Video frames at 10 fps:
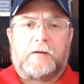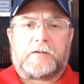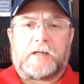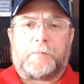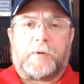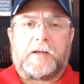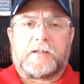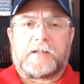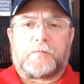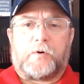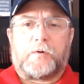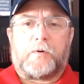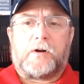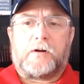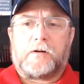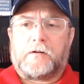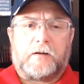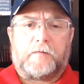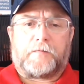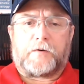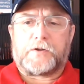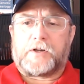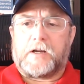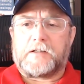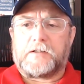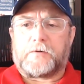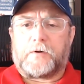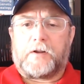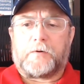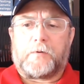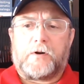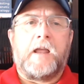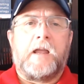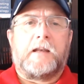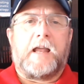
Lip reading: siblings as one rung, first cousins are another rung.